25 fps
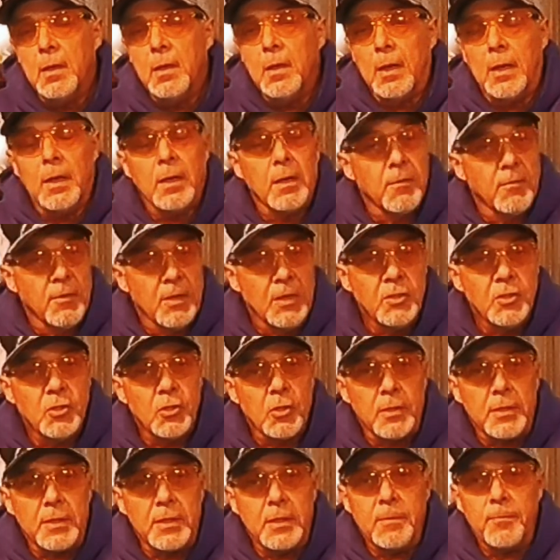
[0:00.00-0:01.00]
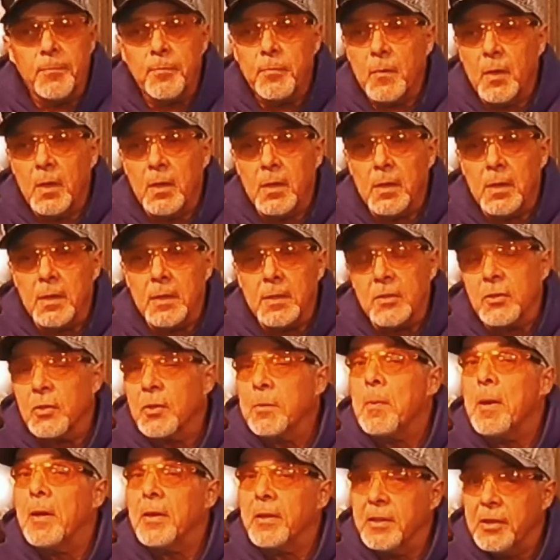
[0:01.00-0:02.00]
And eventually, it took
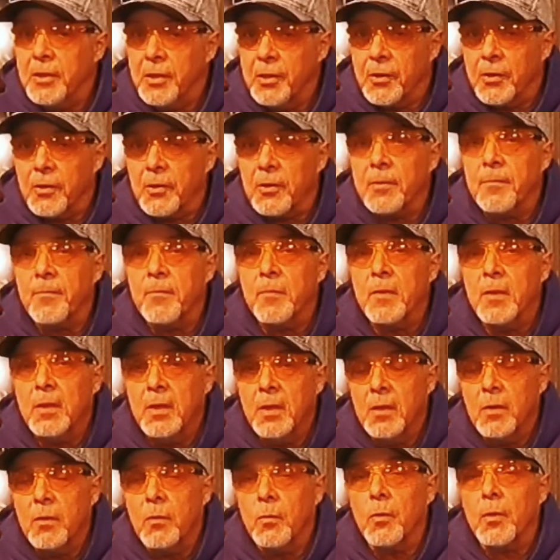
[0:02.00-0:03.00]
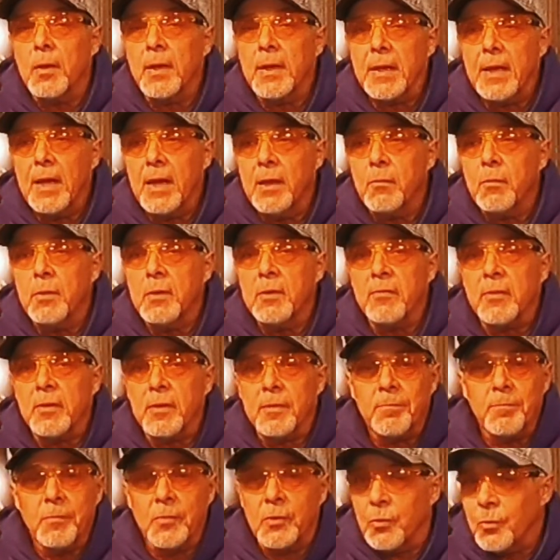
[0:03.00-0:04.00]
about a year where I got rid of
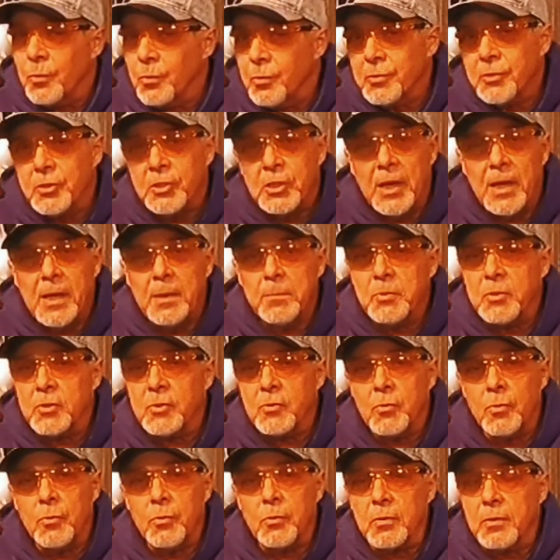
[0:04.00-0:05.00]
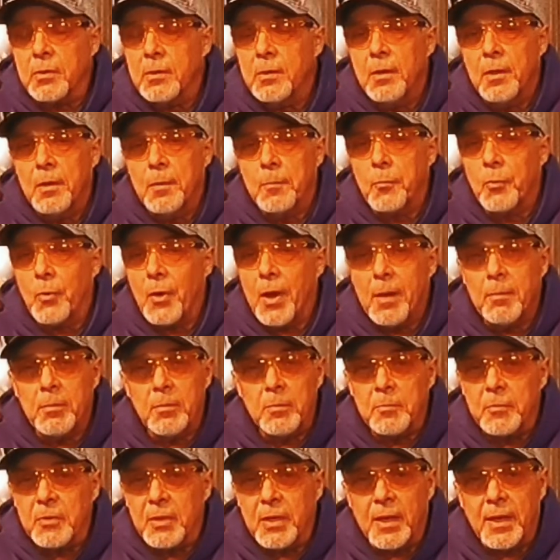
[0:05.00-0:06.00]
an old jab stroke
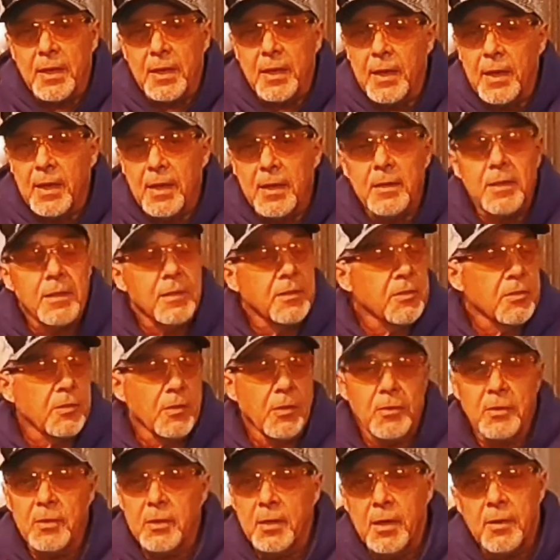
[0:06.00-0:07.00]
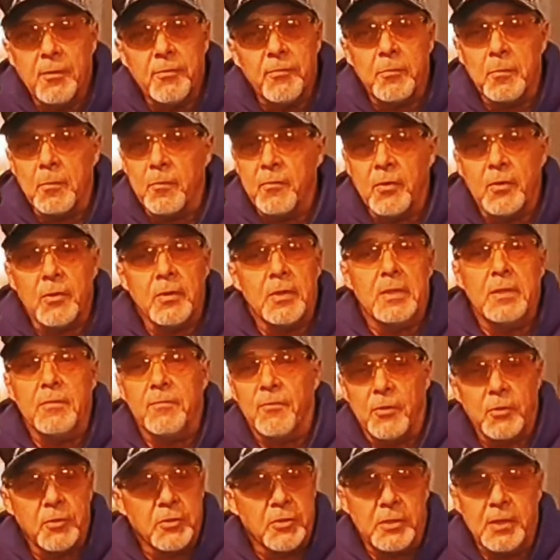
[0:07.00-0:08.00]
problem that I had. It started out from the very
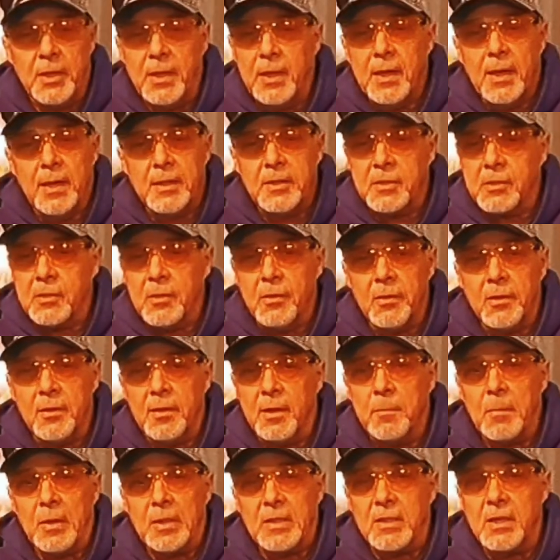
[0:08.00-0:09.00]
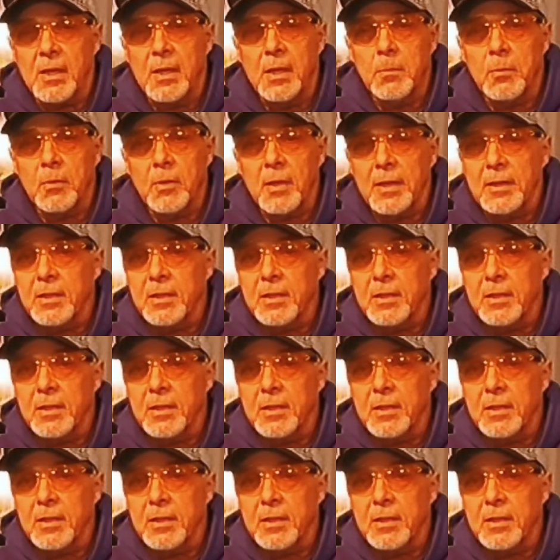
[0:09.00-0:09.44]
first day I started on my table.